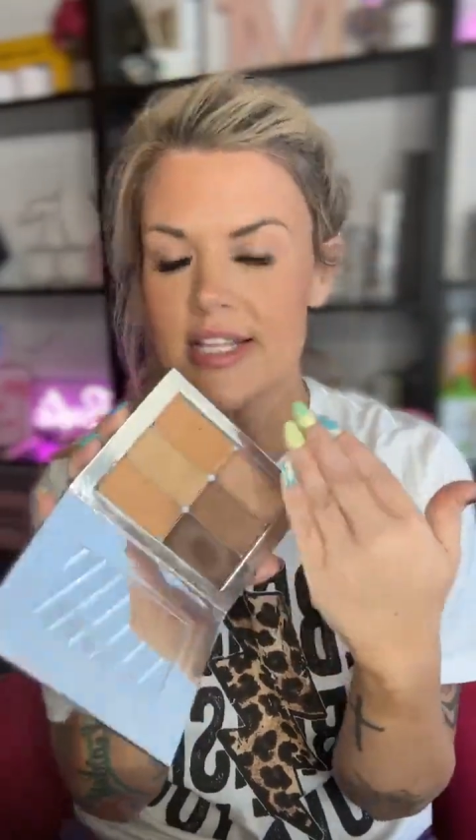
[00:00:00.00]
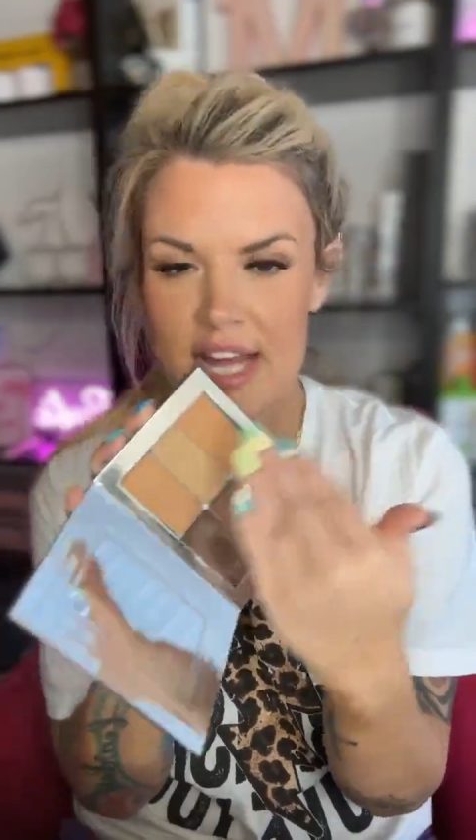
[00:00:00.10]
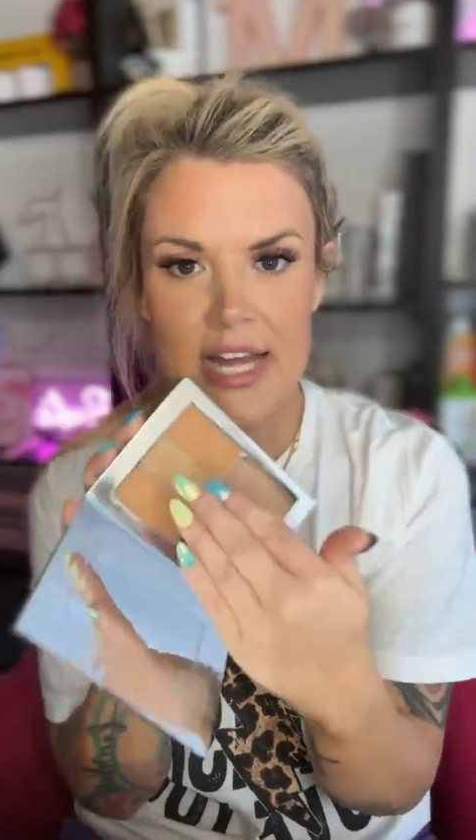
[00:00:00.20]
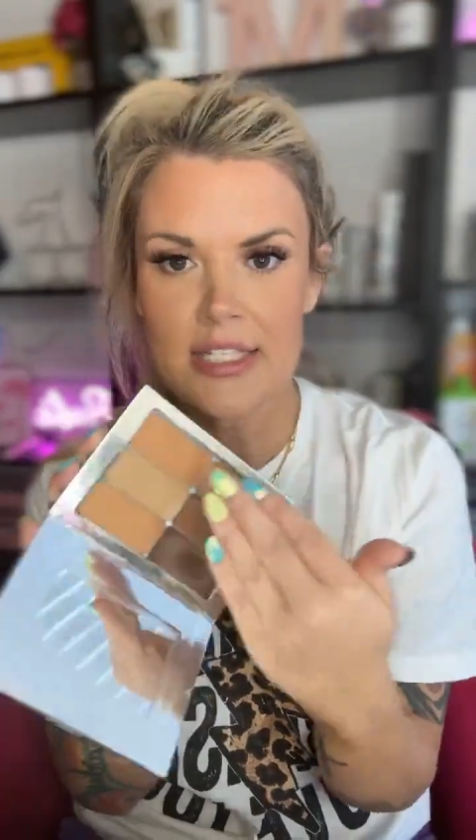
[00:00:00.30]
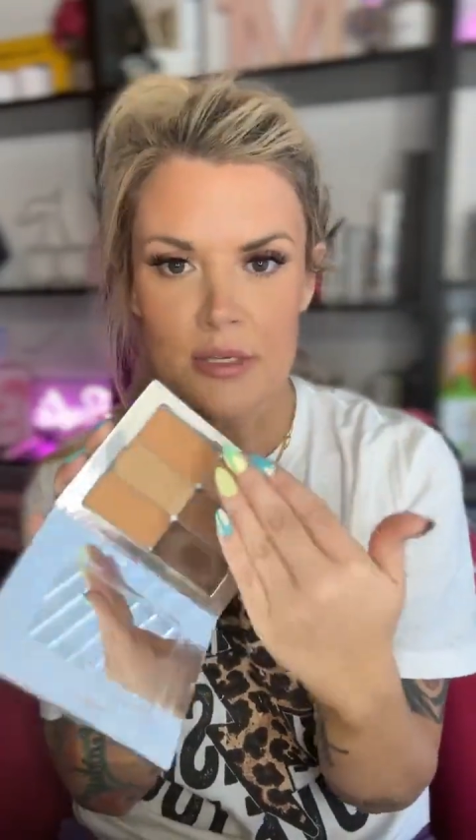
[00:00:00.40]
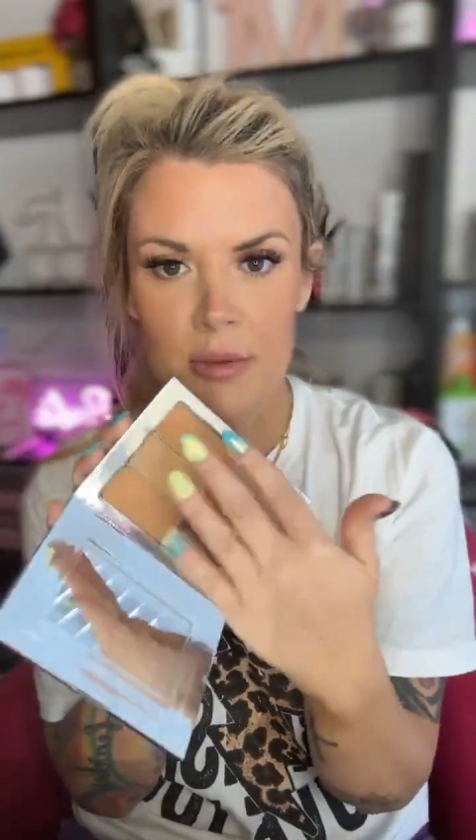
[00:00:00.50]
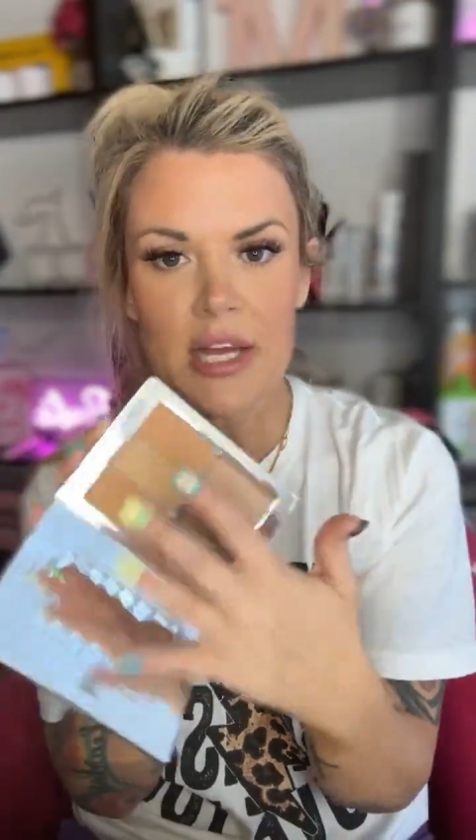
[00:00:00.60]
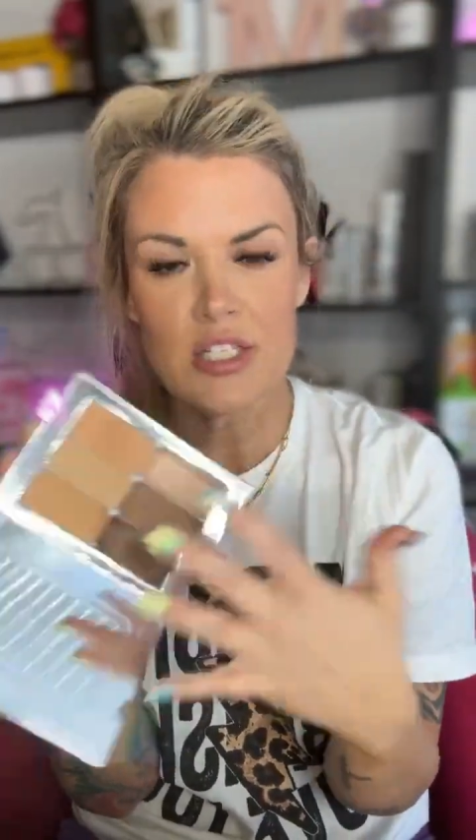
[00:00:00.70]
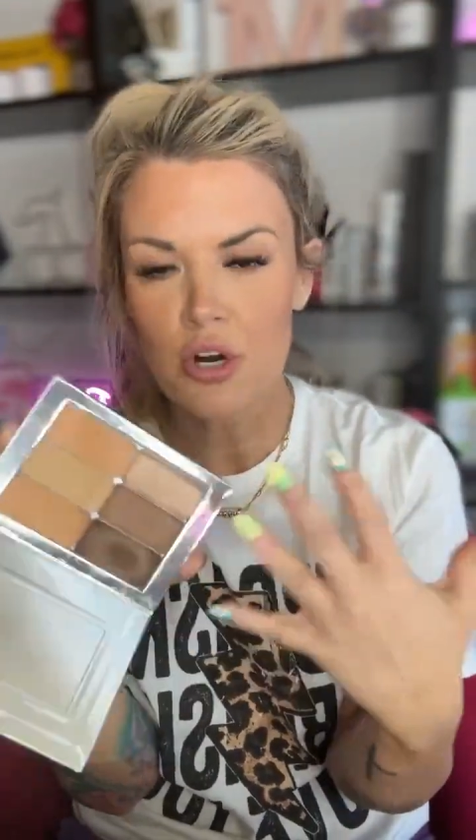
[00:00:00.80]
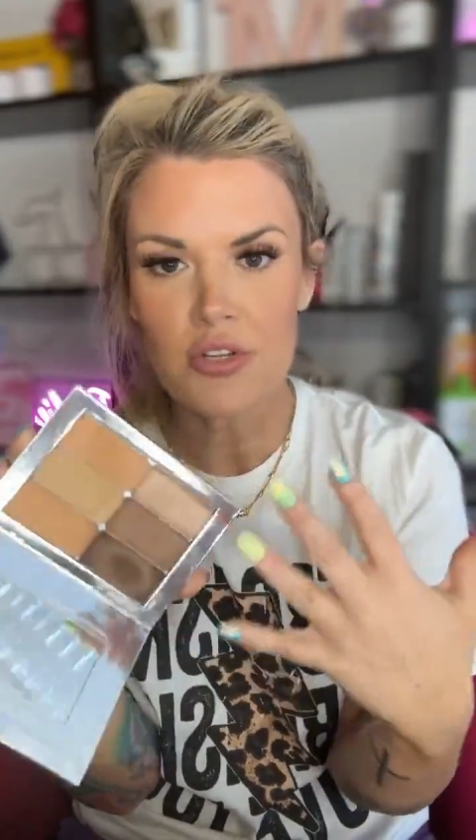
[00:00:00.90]
And that's
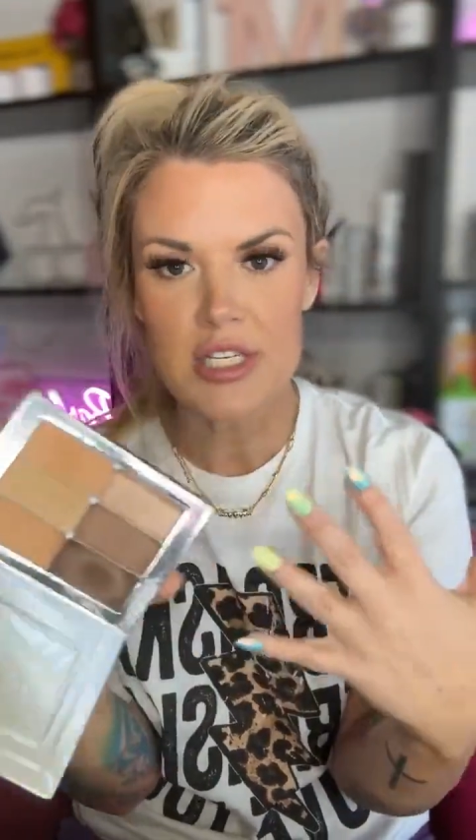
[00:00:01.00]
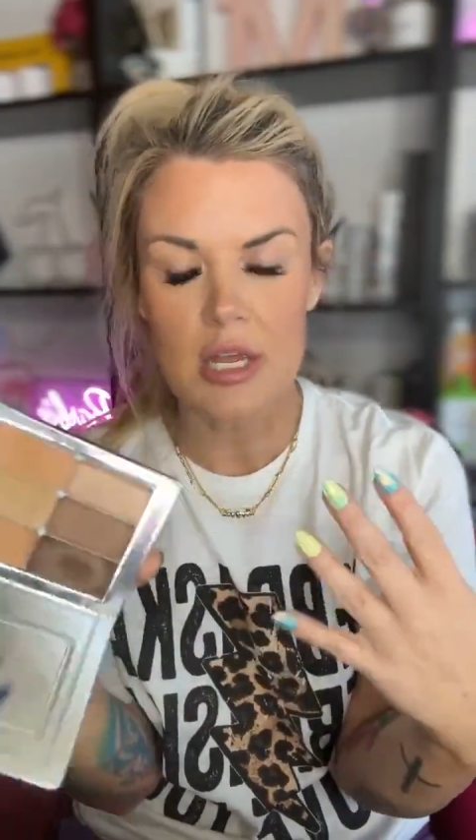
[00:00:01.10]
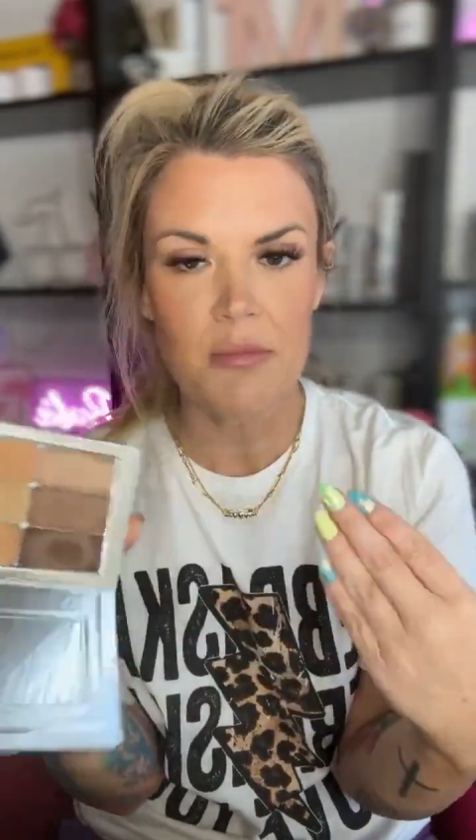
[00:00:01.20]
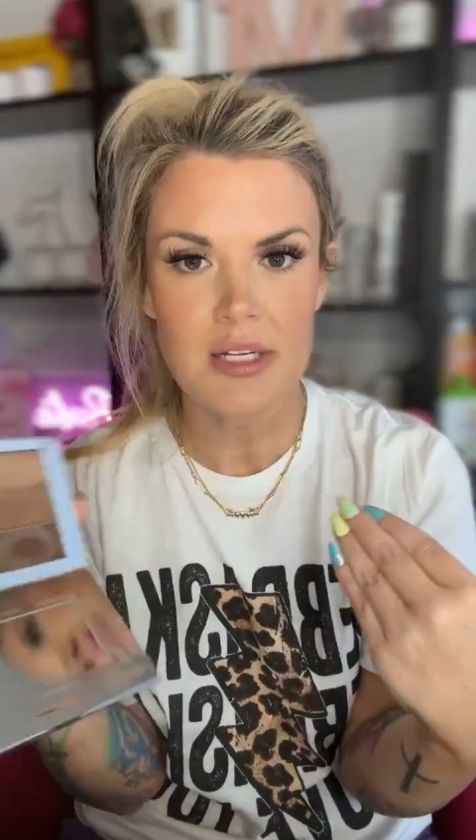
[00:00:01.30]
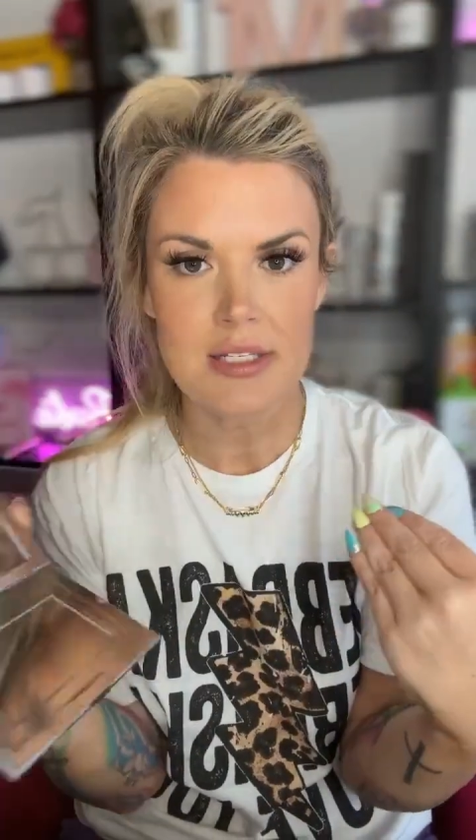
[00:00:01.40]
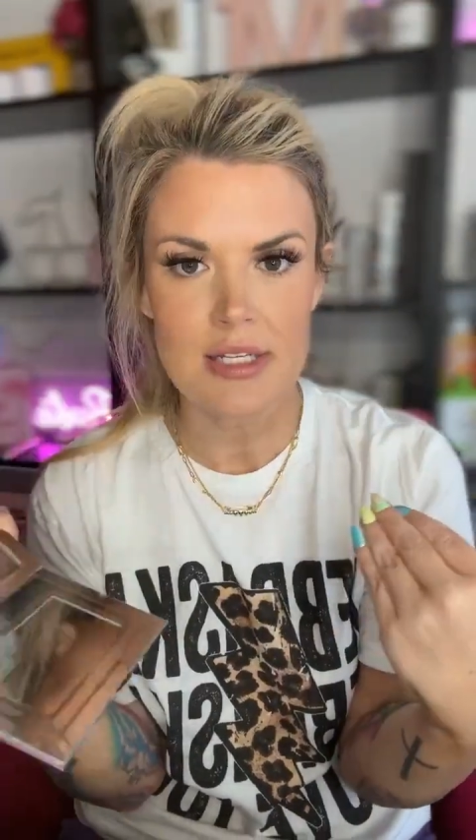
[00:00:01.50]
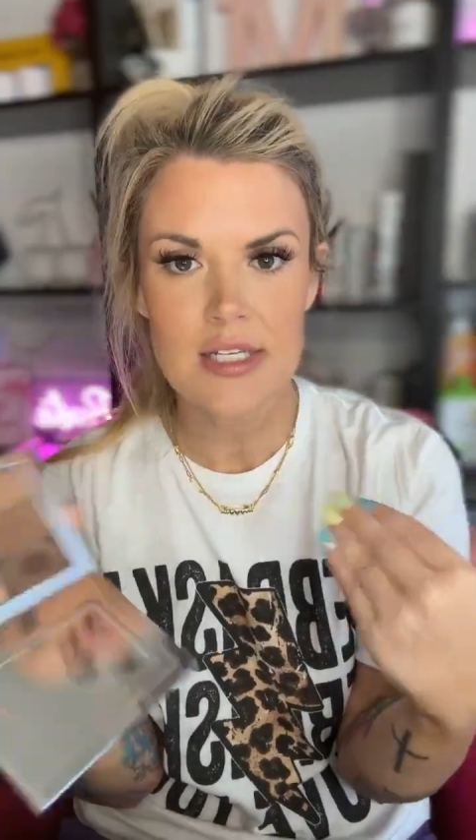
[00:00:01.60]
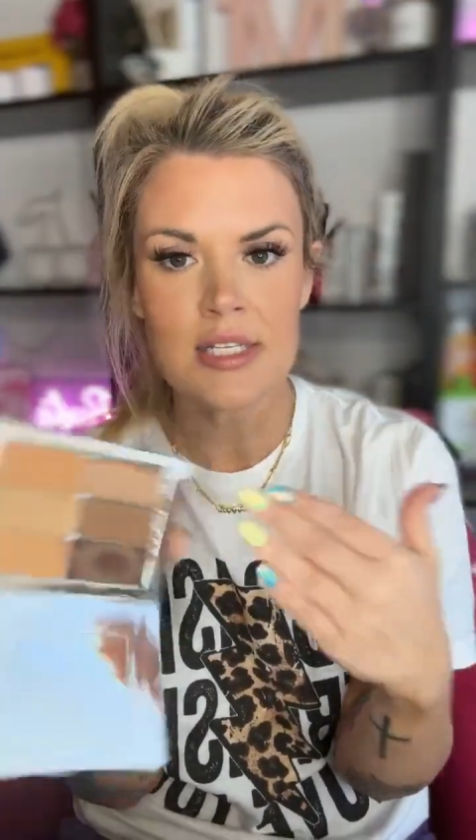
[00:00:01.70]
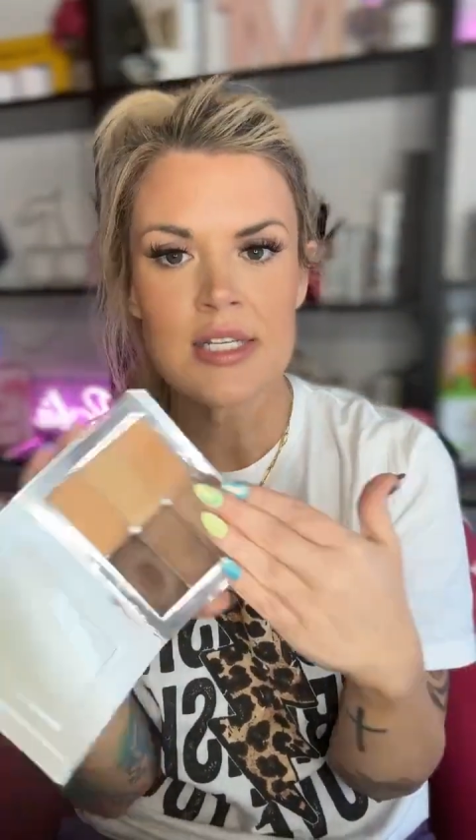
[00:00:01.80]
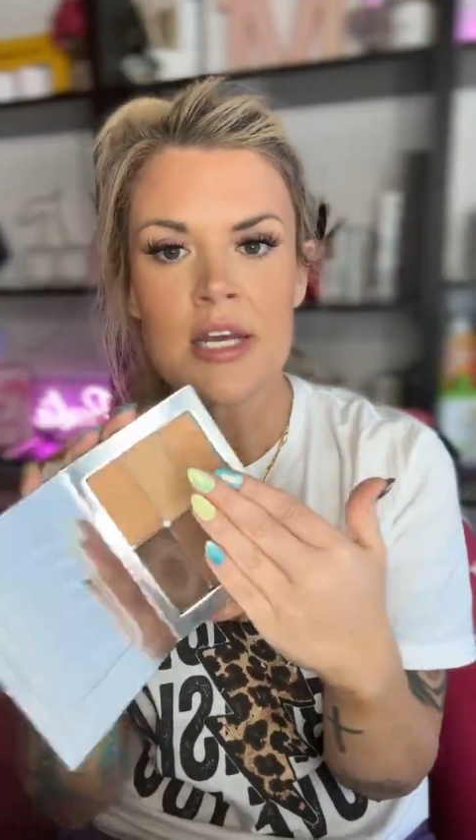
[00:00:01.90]
because they're all the same
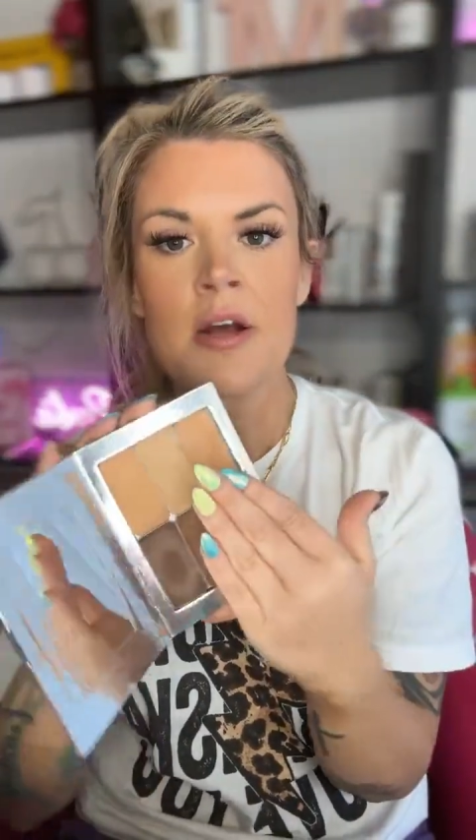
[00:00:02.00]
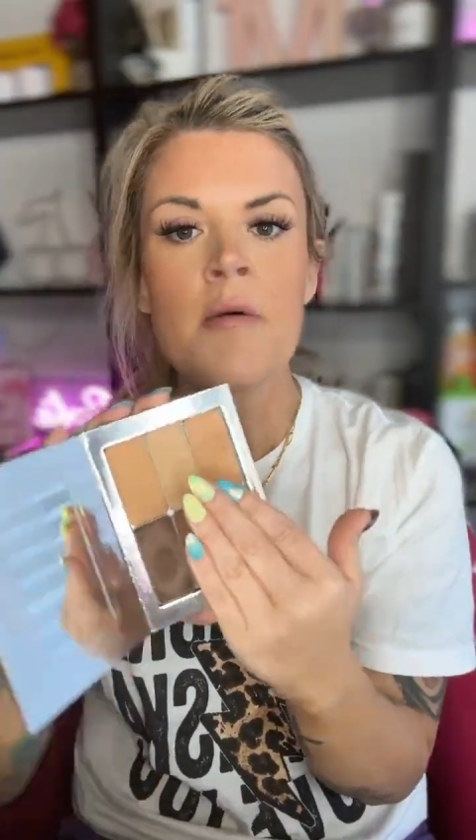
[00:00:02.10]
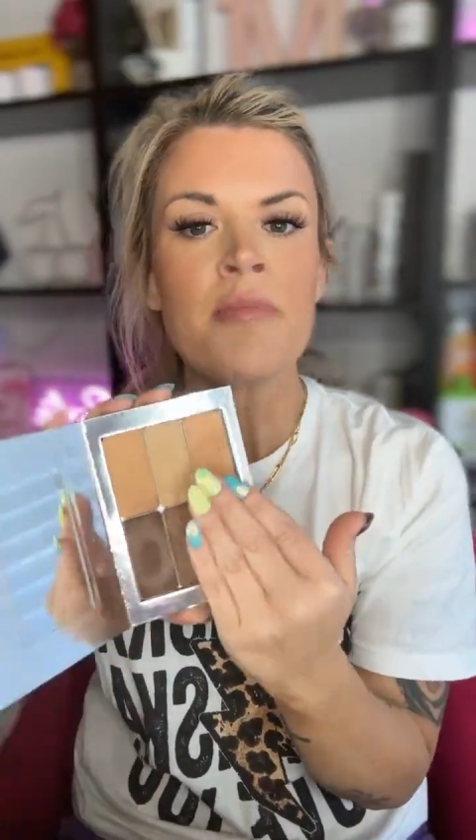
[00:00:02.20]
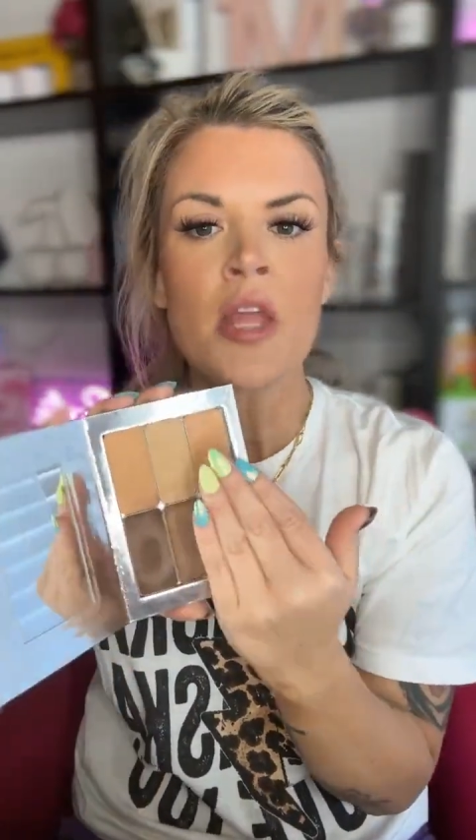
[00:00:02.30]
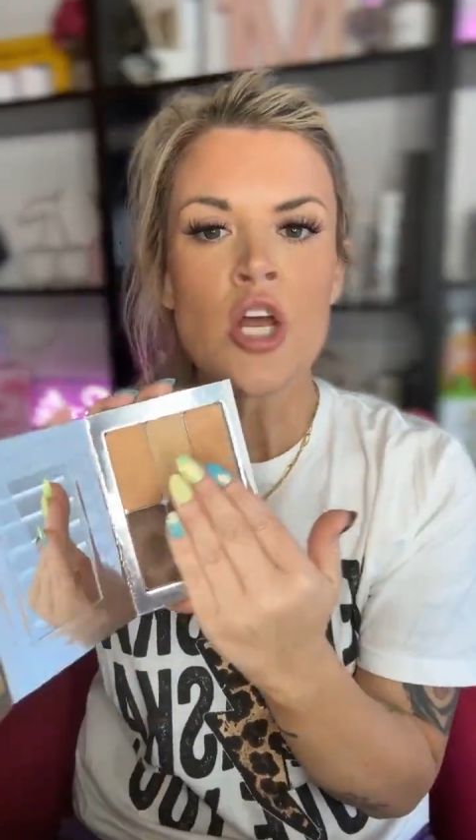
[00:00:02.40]
consistency.